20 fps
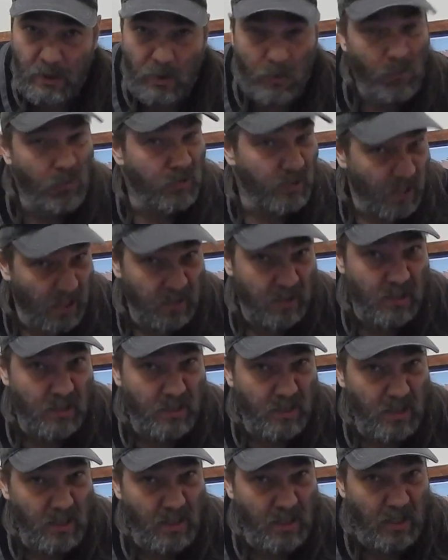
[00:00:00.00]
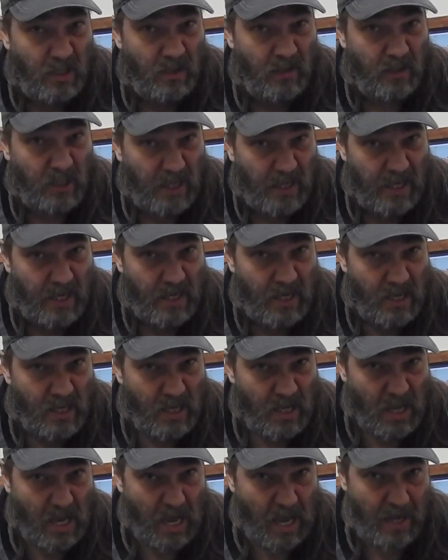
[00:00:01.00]
Well, technically in LA,
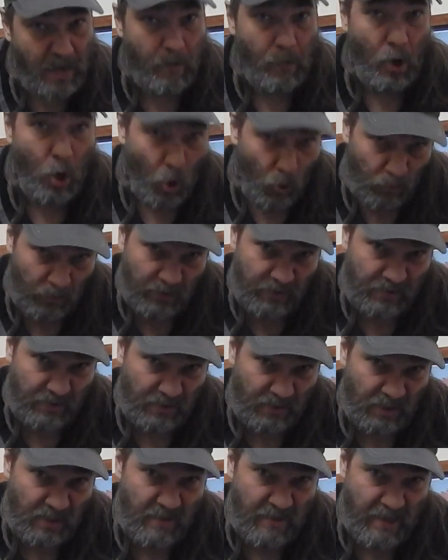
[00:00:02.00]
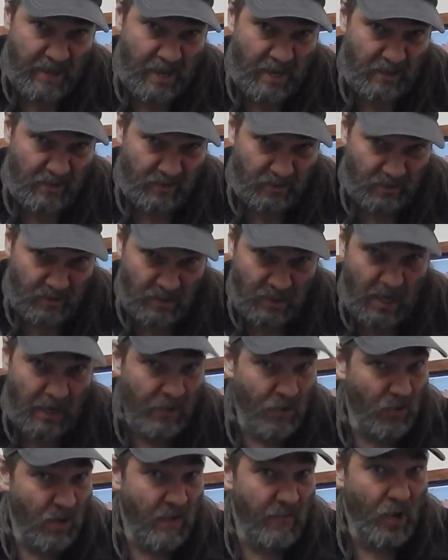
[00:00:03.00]
I am homeless in that I
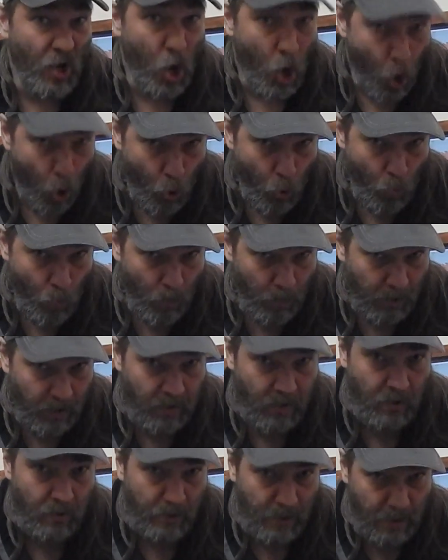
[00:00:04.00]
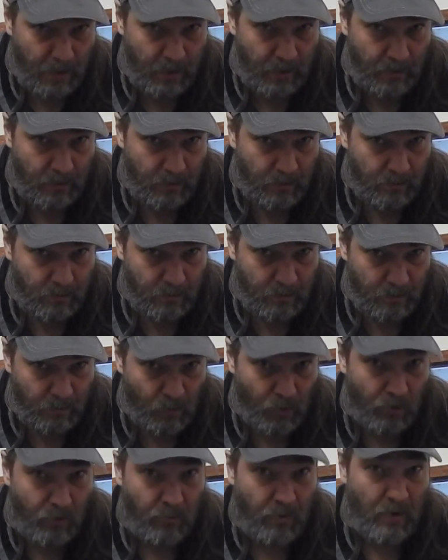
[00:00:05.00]
don't have a home in LA,
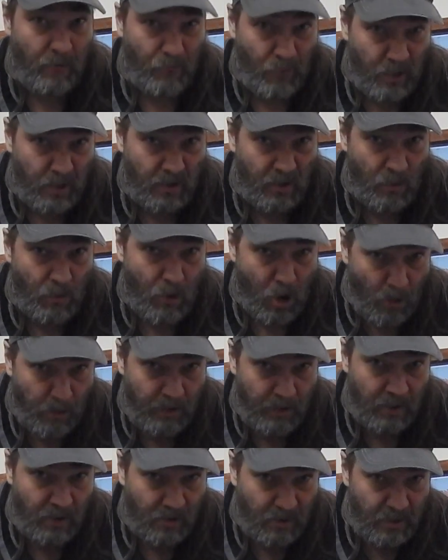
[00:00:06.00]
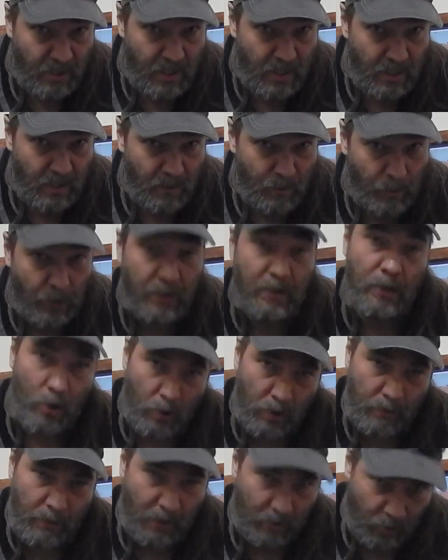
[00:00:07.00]
nor do I rent an apartment in LA, but no,
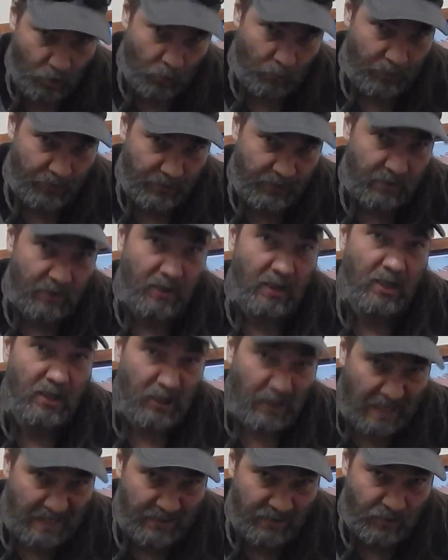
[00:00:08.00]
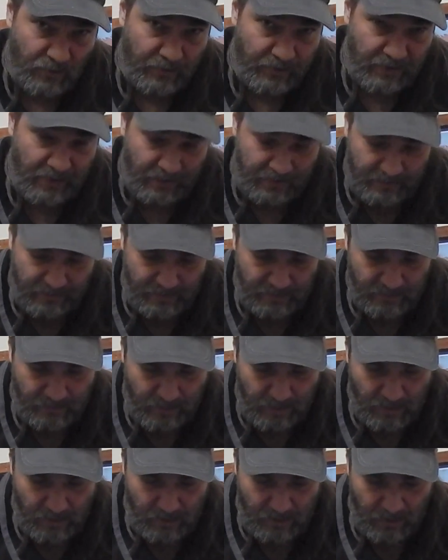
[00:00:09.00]
I'm not homeless in the classical sense,
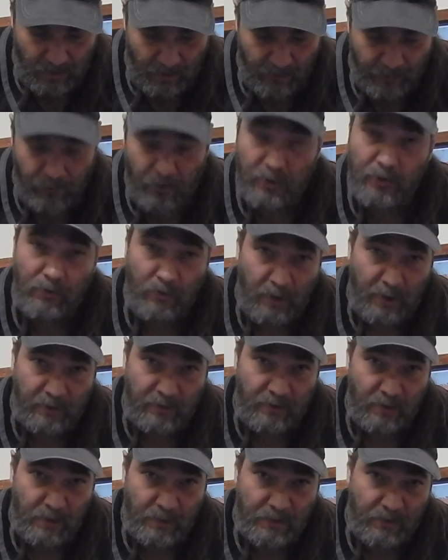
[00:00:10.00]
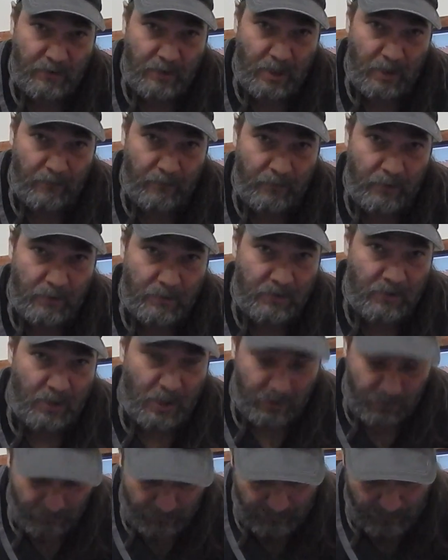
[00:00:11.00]
although I do like to dumpster dive for dumpster
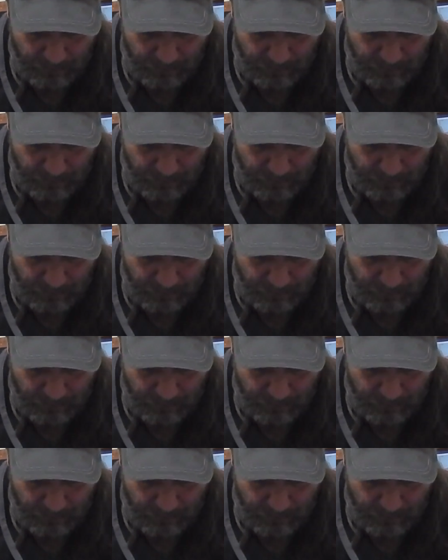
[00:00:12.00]
nachos